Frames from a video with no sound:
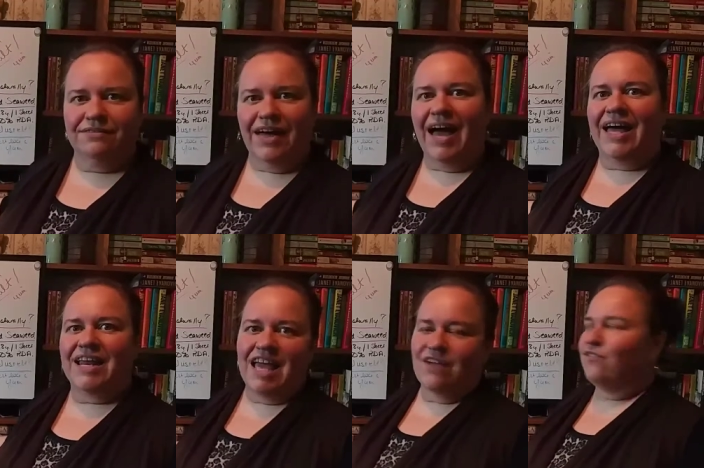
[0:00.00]

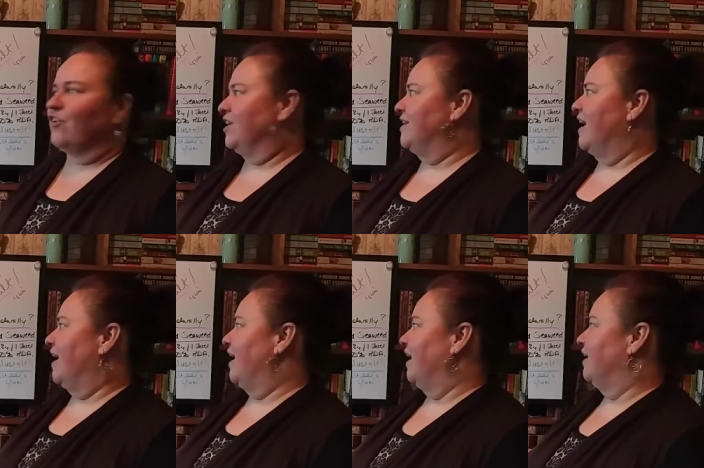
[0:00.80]
that every
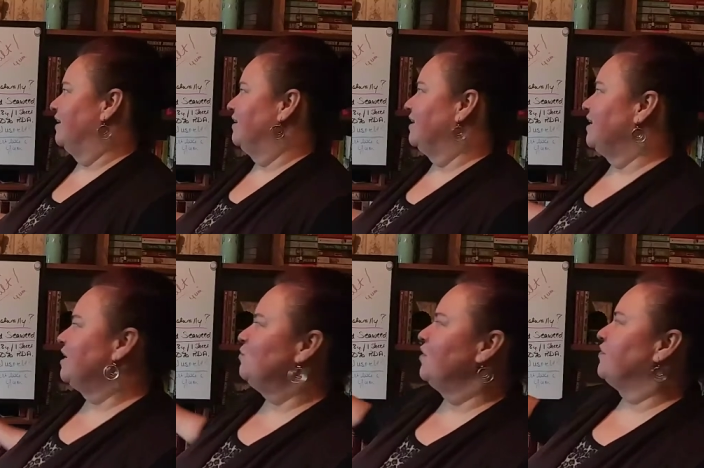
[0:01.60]
day
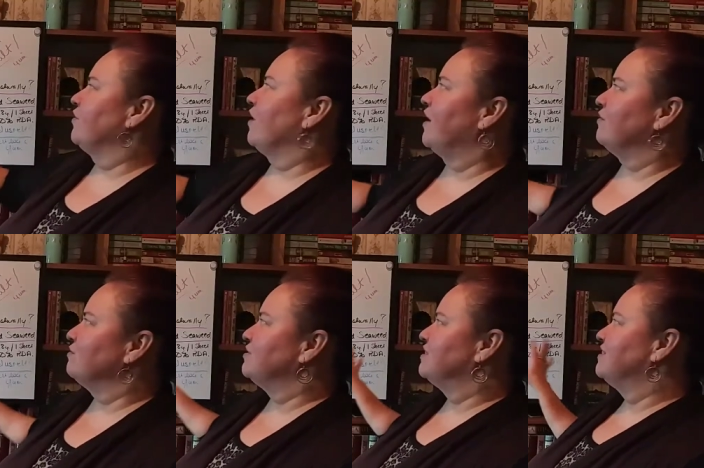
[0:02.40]
in with your
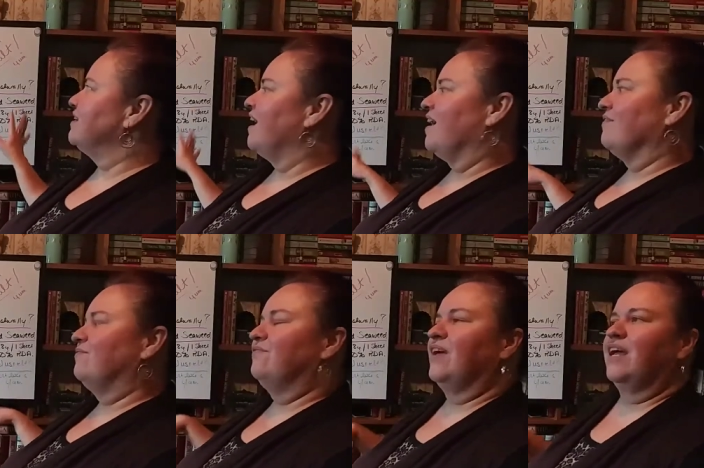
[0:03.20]
other stuff,
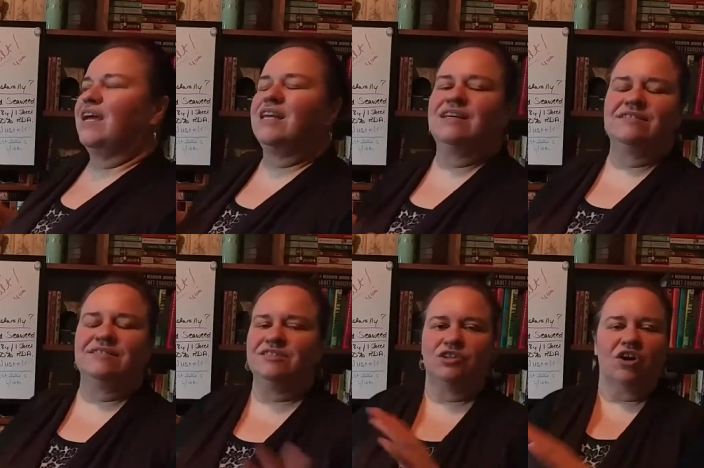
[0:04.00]
and
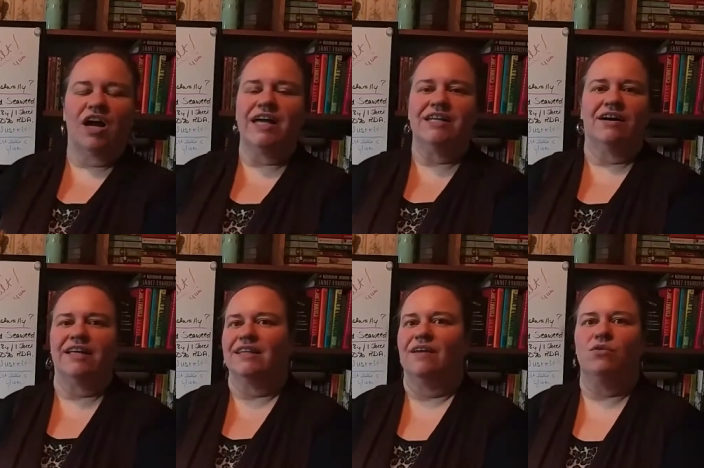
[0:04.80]
your
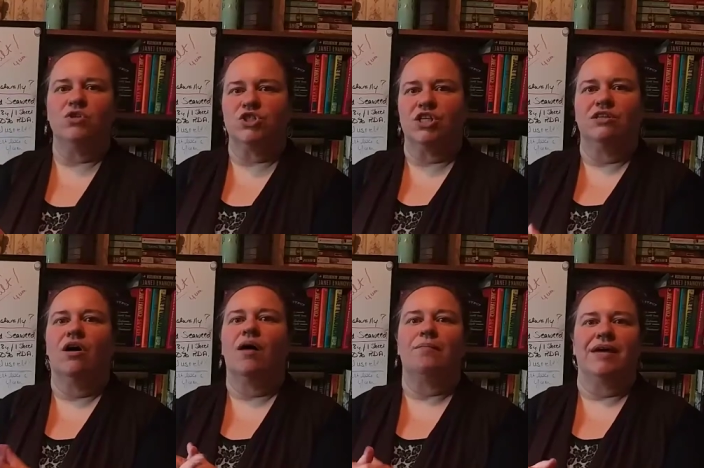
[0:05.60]
iodine level should
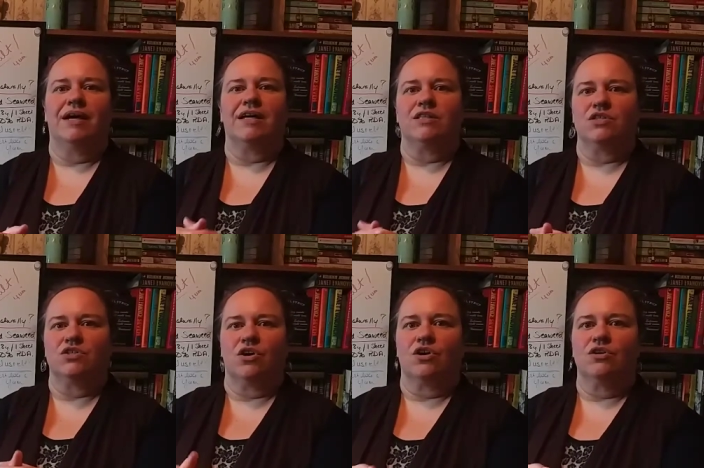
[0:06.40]
not be a
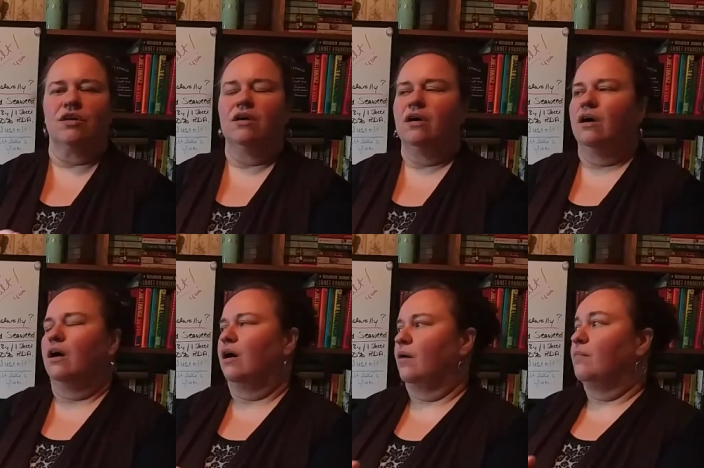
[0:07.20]
concern.
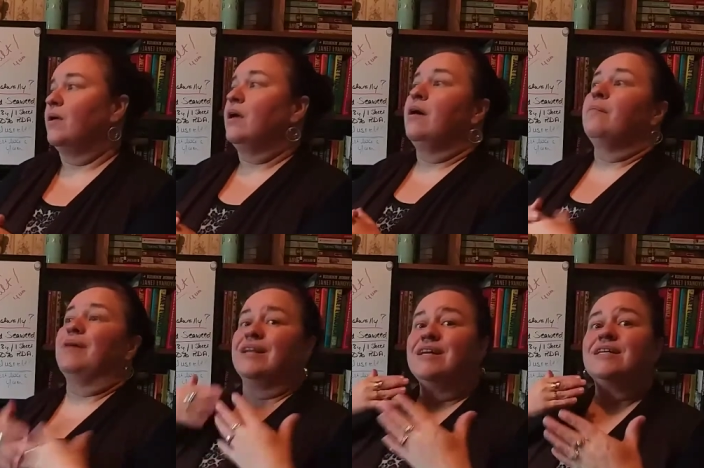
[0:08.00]

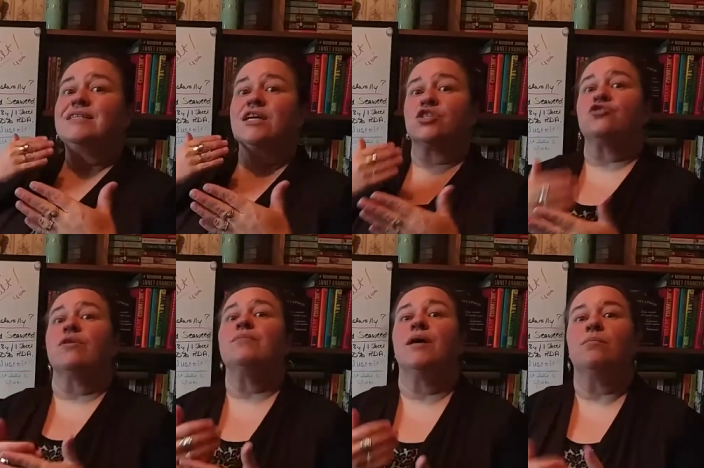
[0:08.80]
But it is
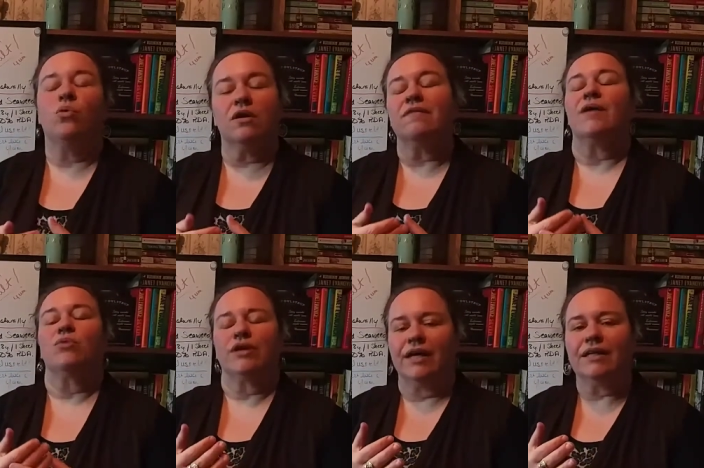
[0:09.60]
extremely important
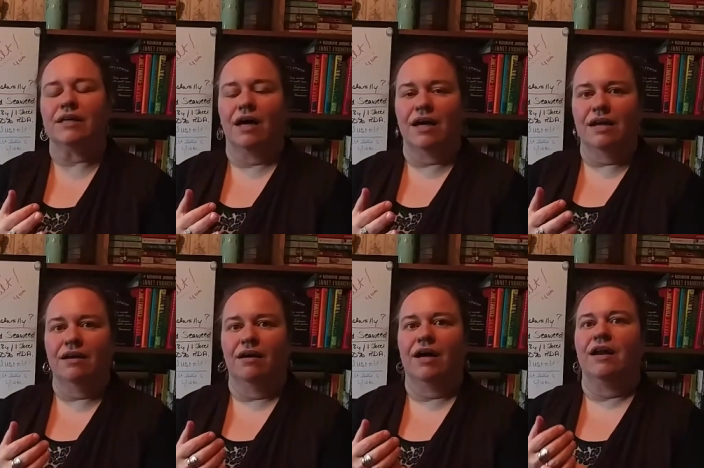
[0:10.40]
that we're getting
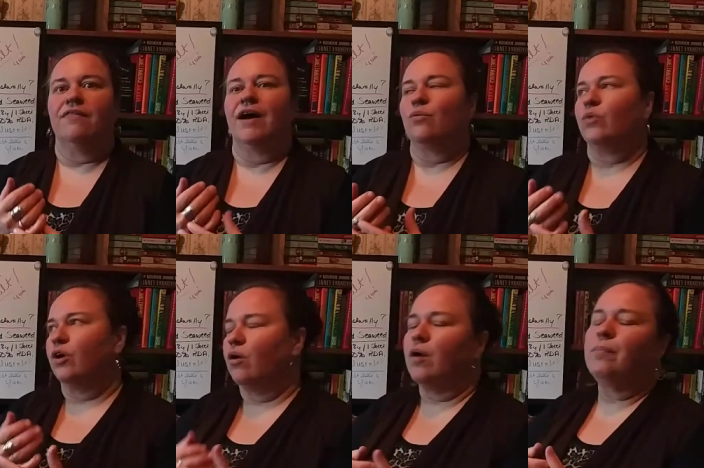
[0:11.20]
iodine, that
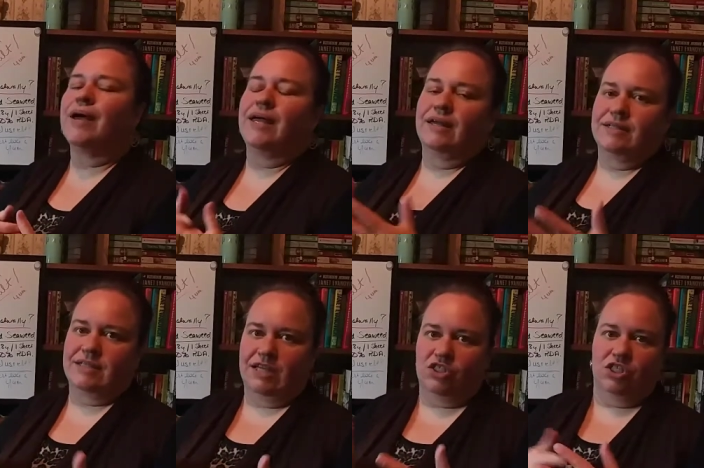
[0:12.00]
we are paying
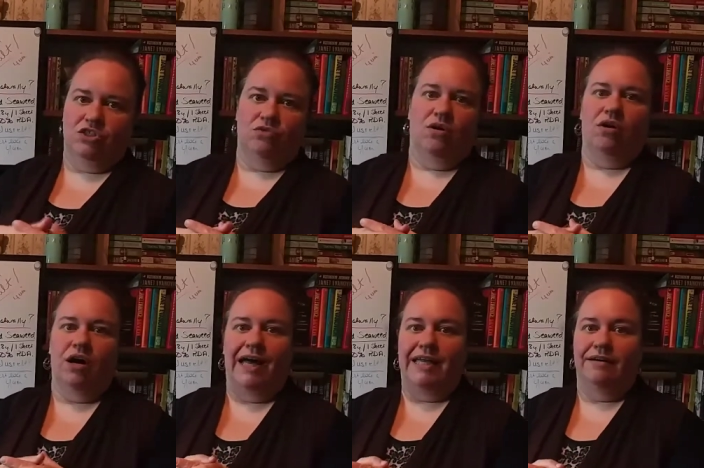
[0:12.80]
attention to our
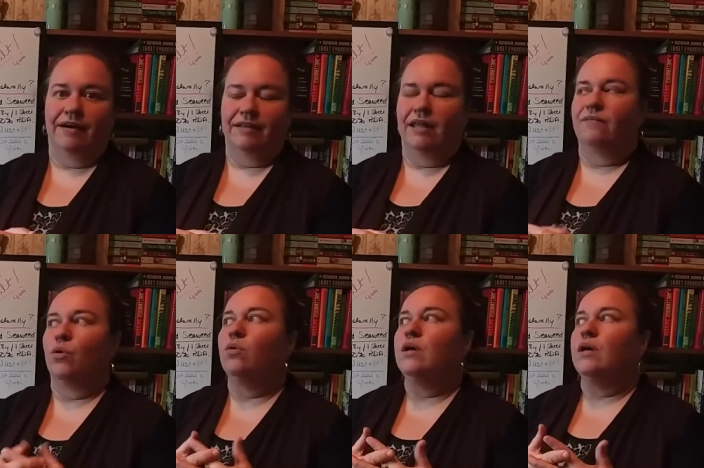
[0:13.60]
iodine
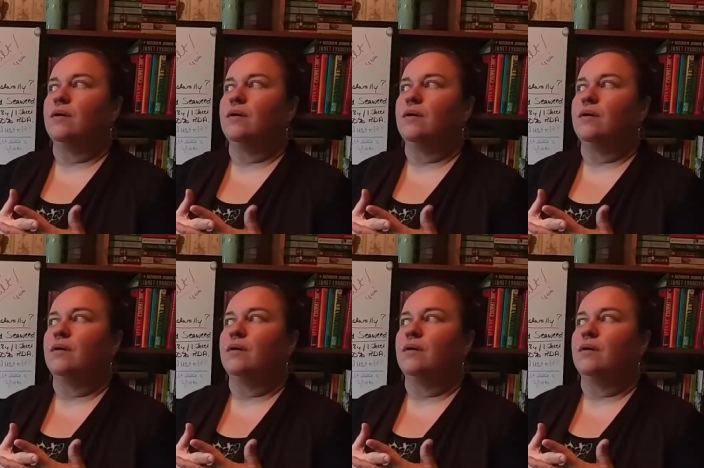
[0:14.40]
level,